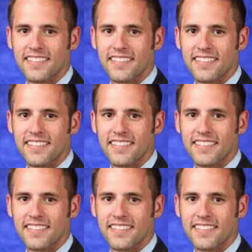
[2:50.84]

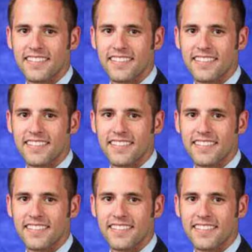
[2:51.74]

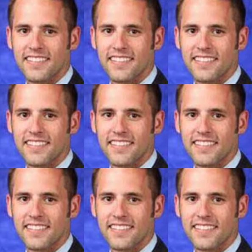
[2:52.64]

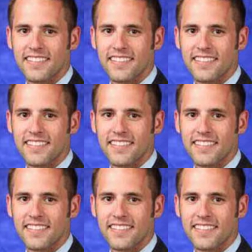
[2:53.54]

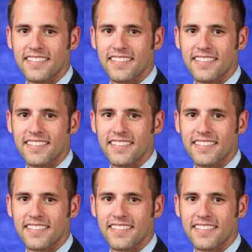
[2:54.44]

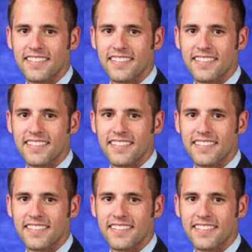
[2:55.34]

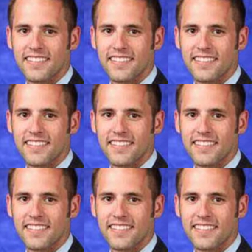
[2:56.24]
(no lip movement)